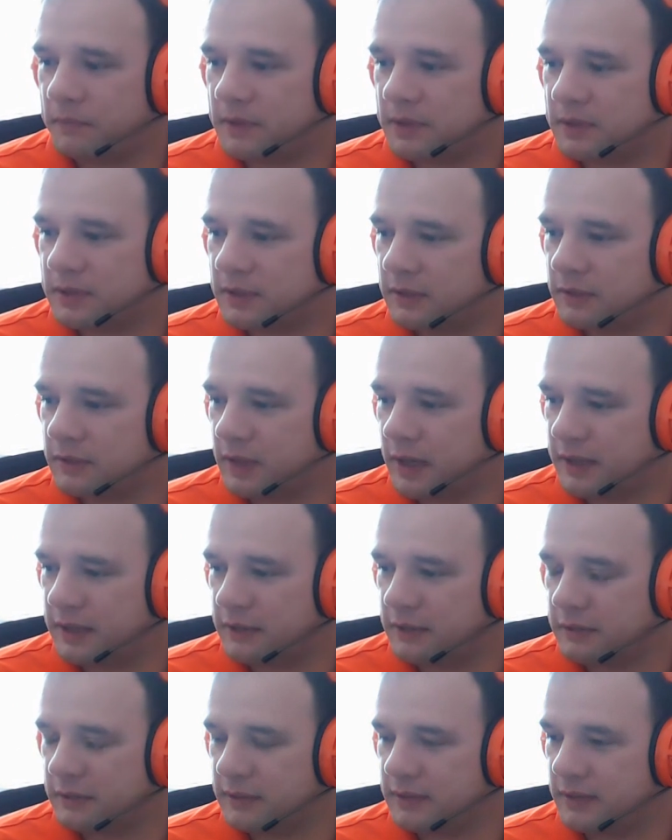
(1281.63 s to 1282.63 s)
So
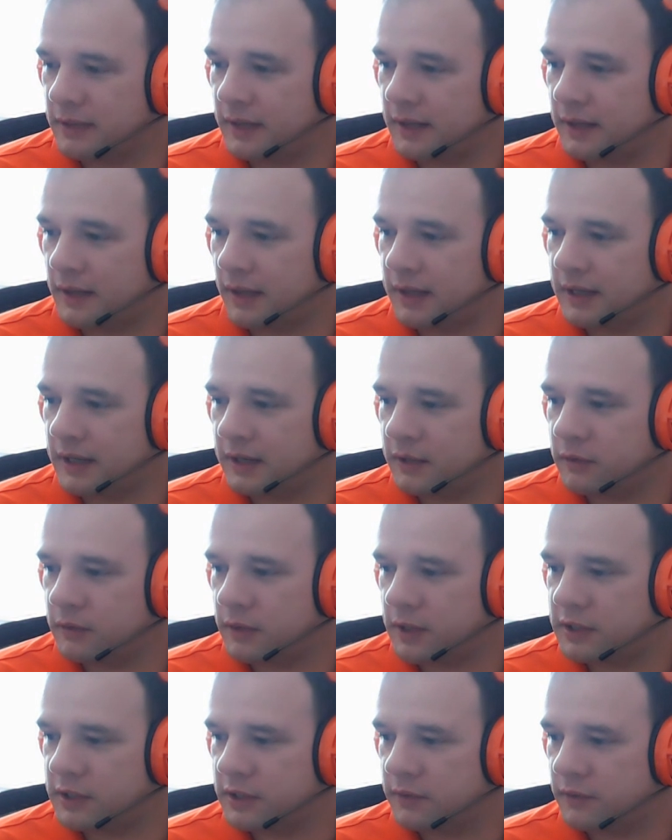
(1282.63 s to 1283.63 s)
I got a
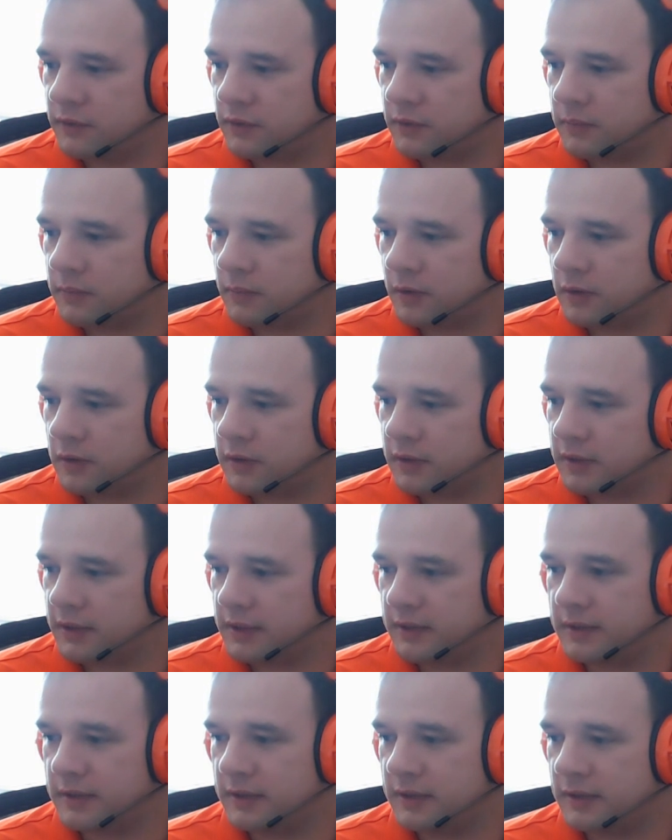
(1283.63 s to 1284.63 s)
question from Mark,
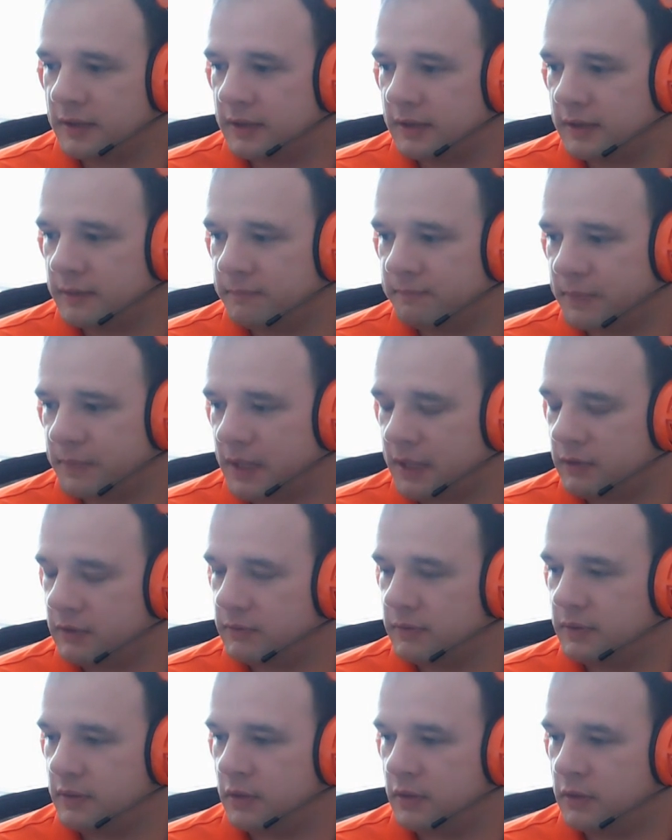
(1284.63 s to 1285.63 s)
and I
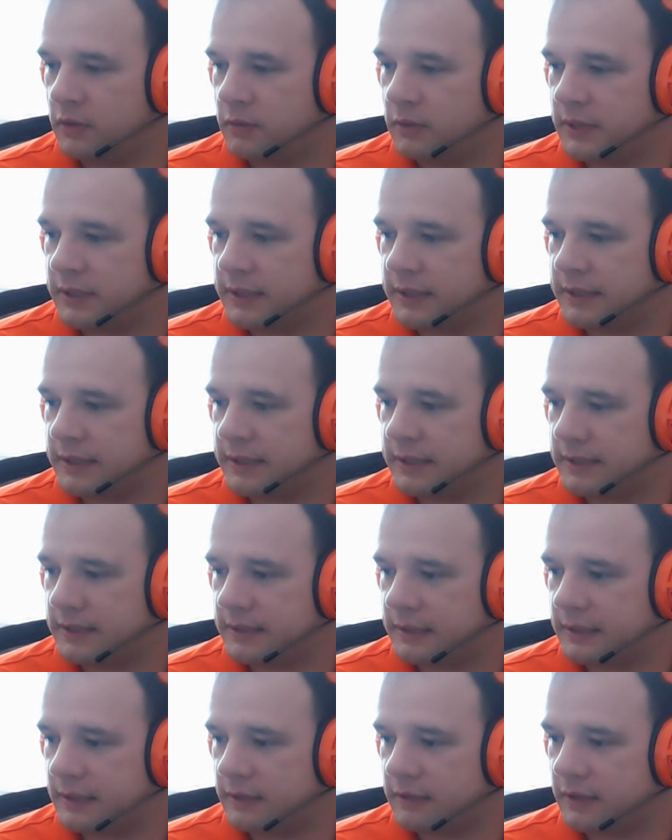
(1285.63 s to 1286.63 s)
don't know
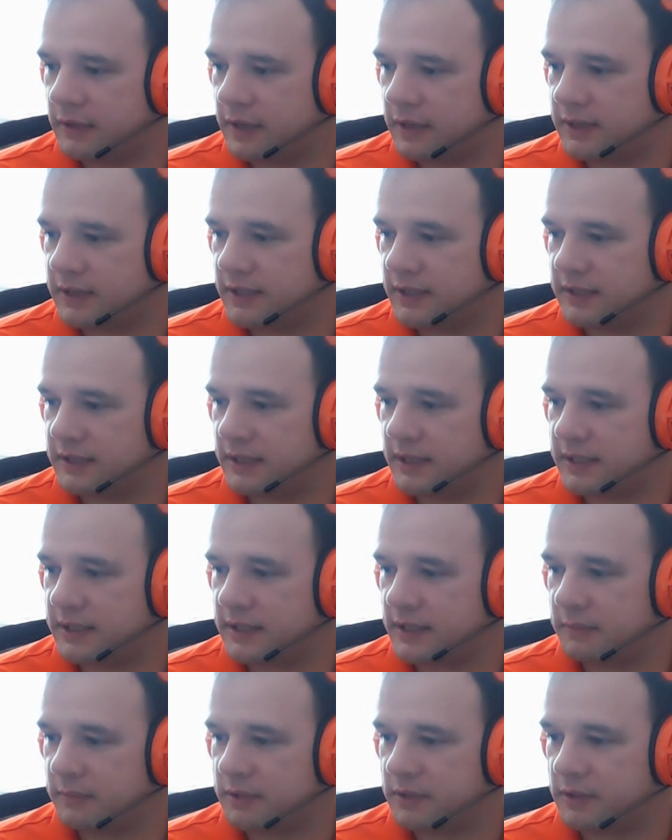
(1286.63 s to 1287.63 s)
how to say his last
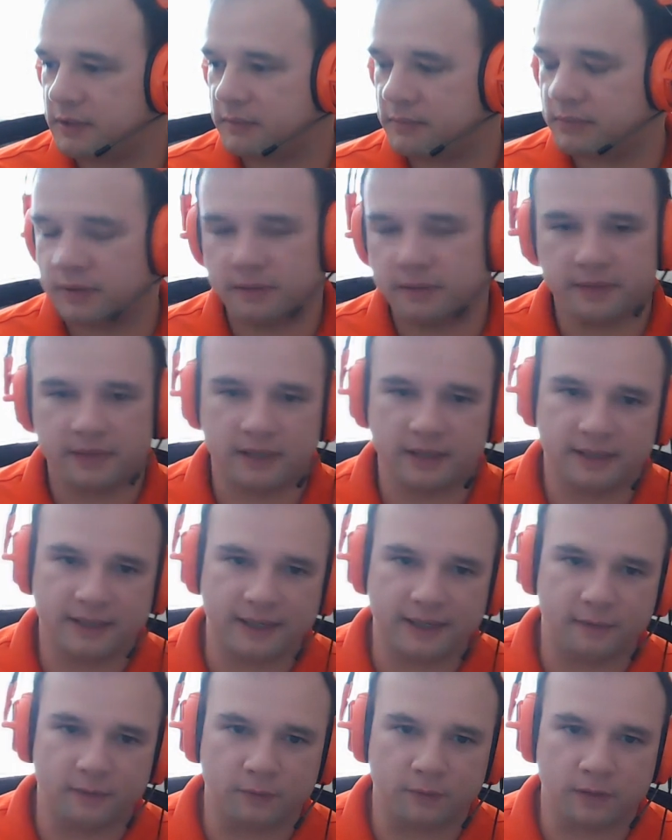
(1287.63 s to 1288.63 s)
name, so I'm probably going to
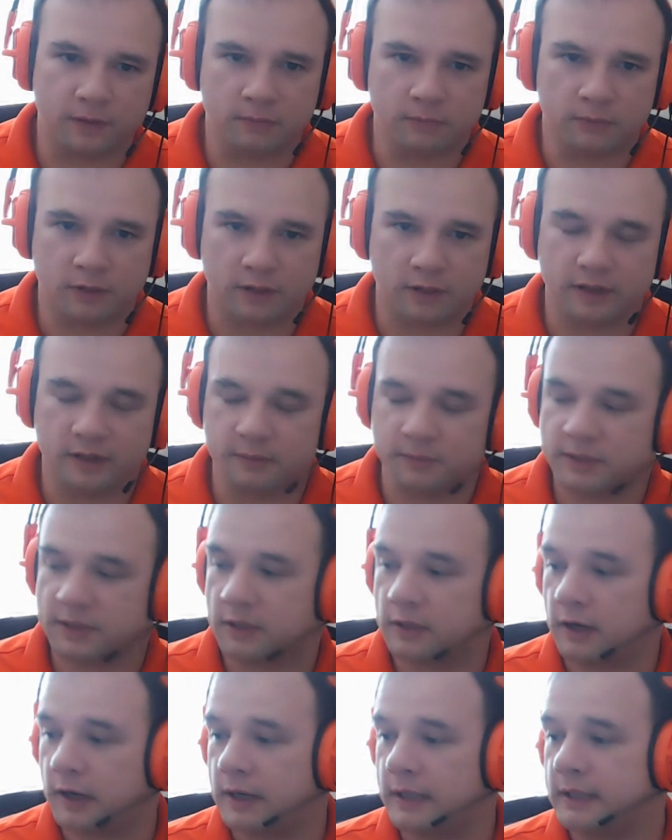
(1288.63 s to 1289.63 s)
get it wrong, Mark, and I'm
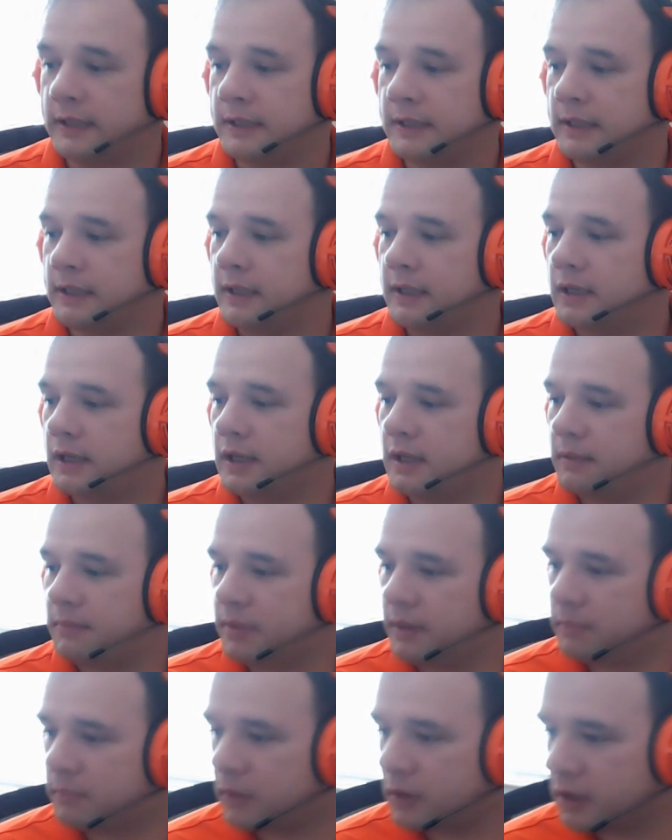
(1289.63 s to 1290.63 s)
sorry.
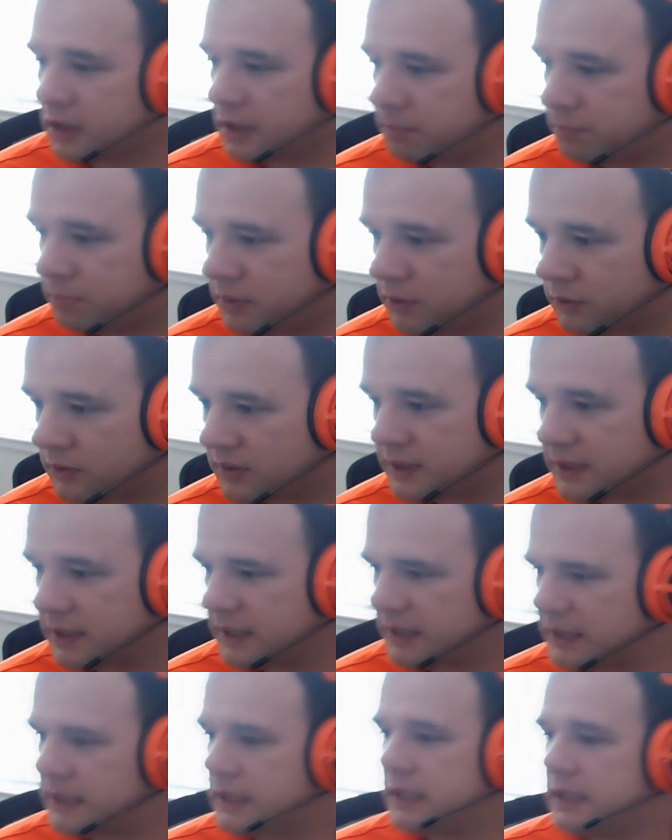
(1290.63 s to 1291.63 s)
But Mark
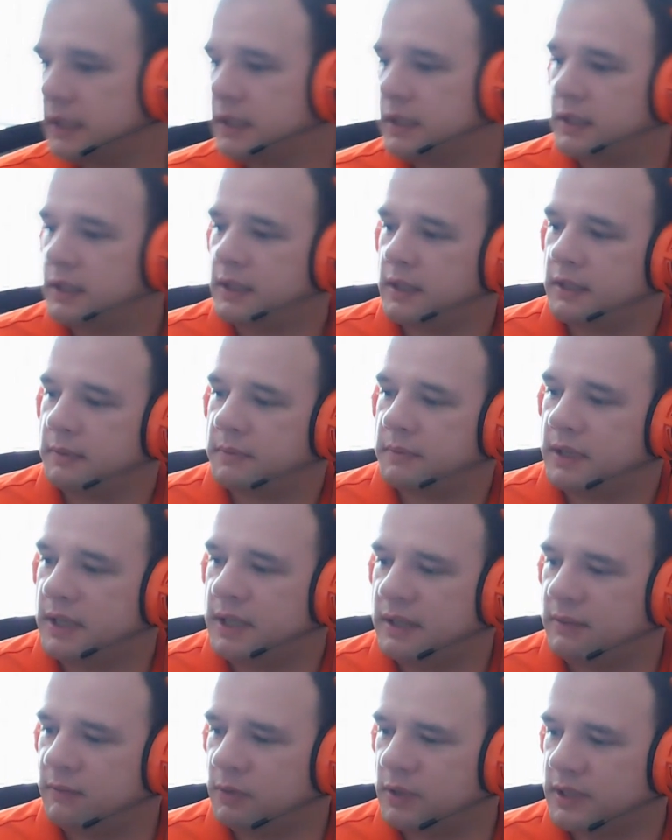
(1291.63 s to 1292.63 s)
Buelsing,
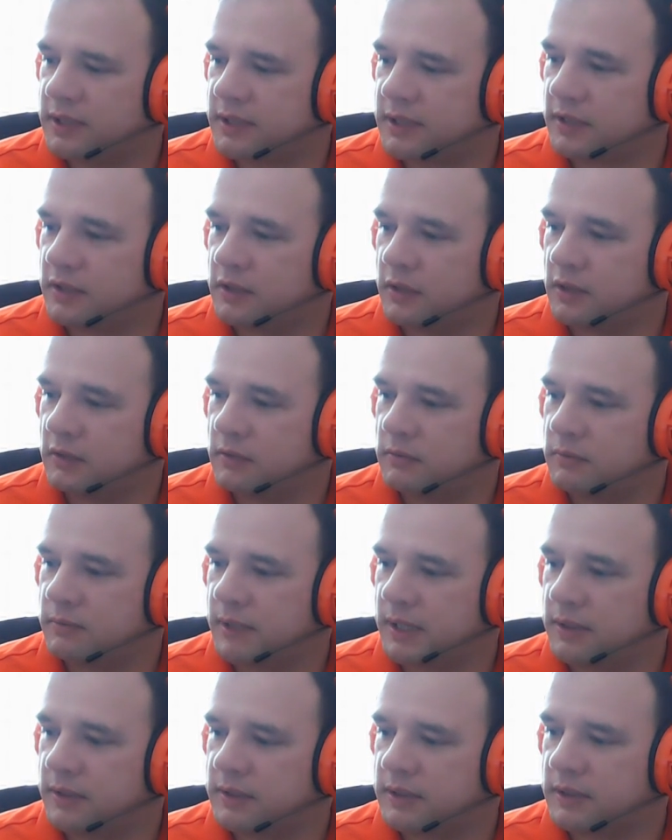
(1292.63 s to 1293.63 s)
he wants to know
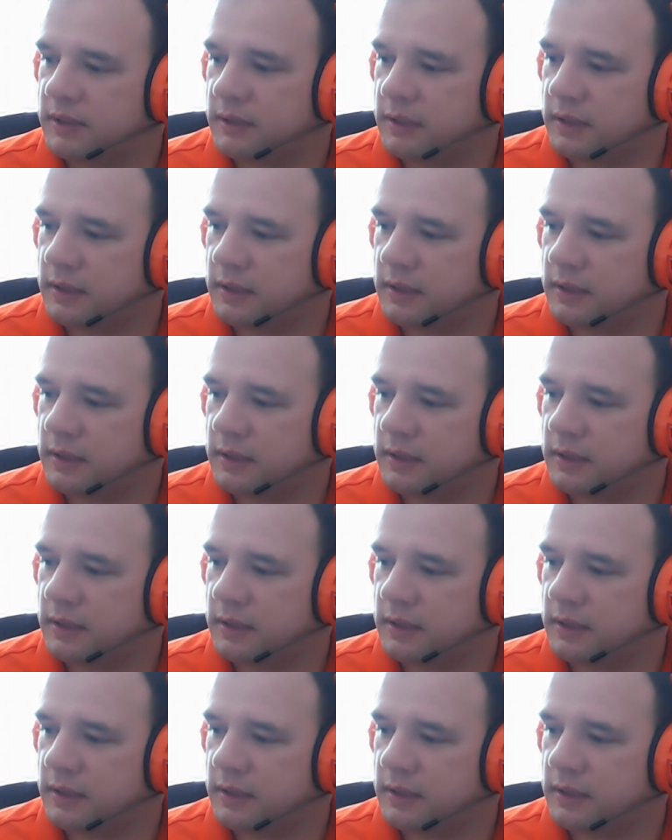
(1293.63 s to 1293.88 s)
about